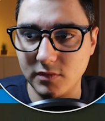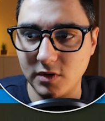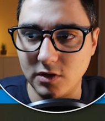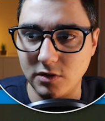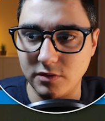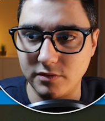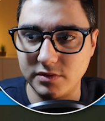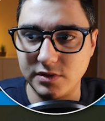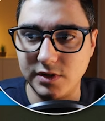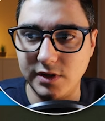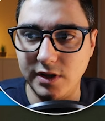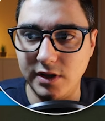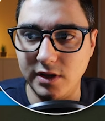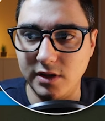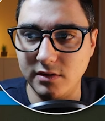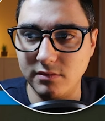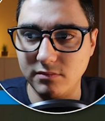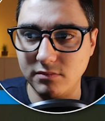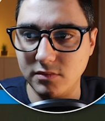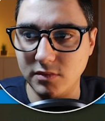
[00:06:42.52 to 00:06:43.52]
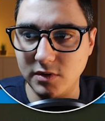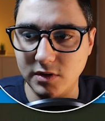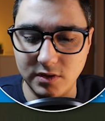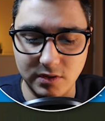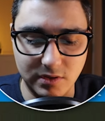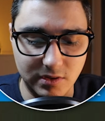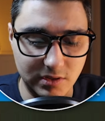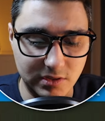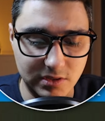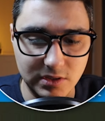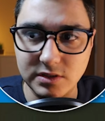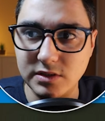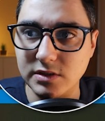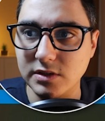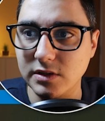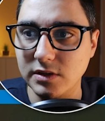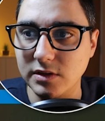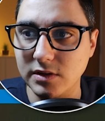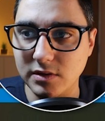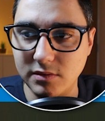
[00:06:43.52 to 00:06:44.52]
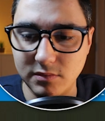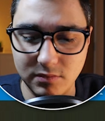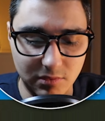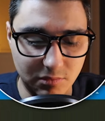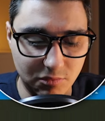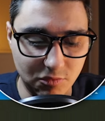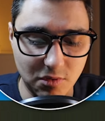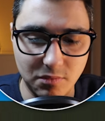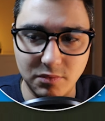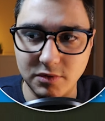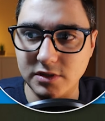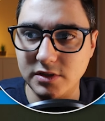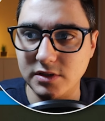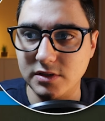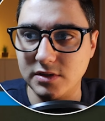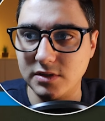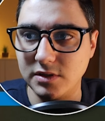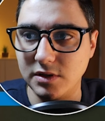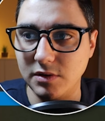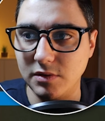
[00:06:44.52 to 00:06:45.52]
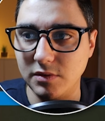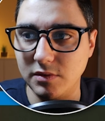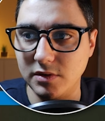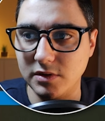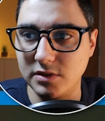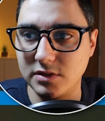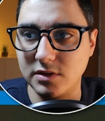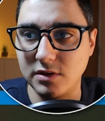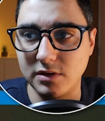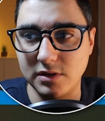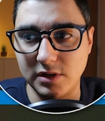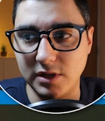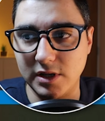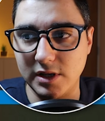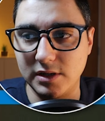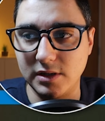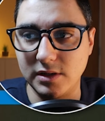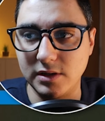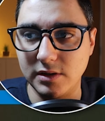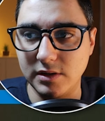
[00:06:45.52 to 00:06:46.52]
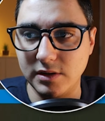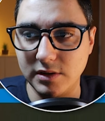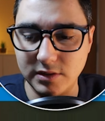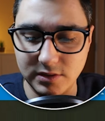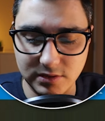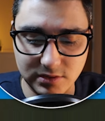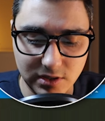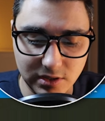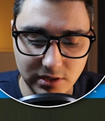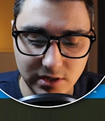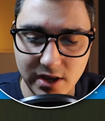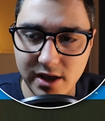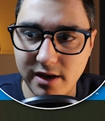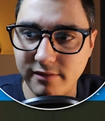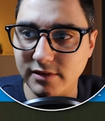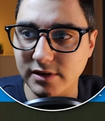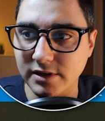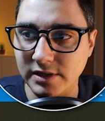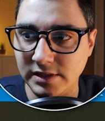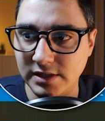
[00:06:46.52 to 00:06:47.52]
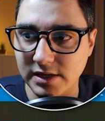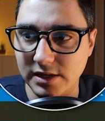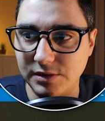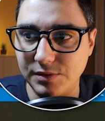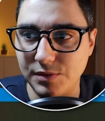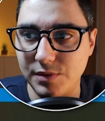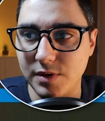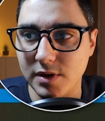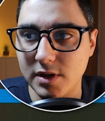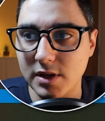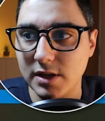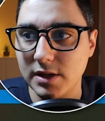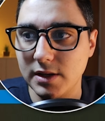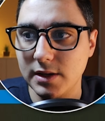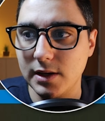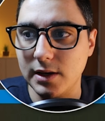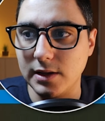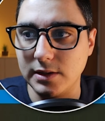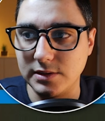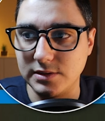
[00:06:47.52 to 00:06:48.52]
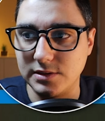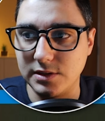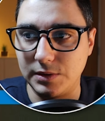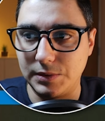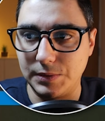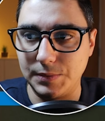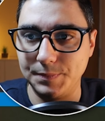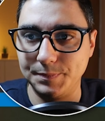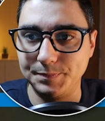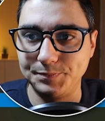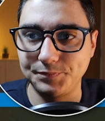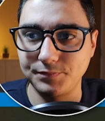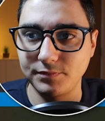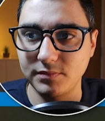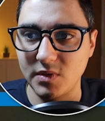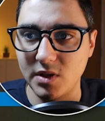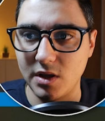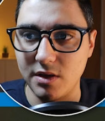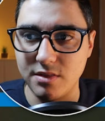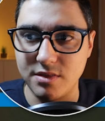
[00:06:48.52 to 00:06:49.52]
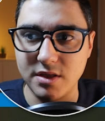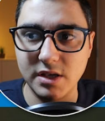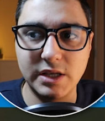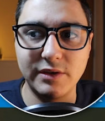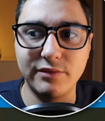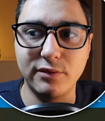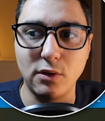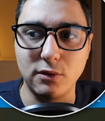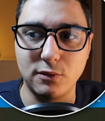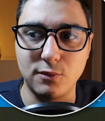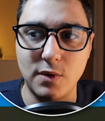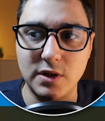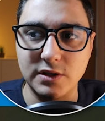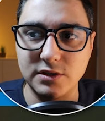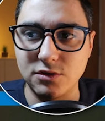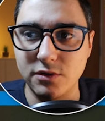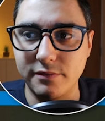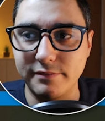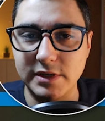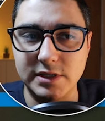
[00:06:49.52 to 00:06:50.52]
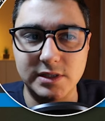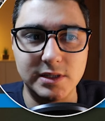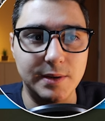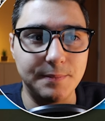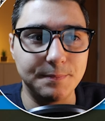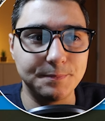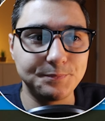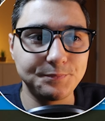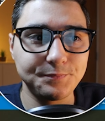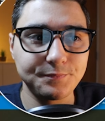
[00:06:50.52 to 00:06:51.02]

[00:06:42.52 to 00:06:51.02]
Obviously, this is a property, so it's gonna have a getter and a setter, the default ones, obviously.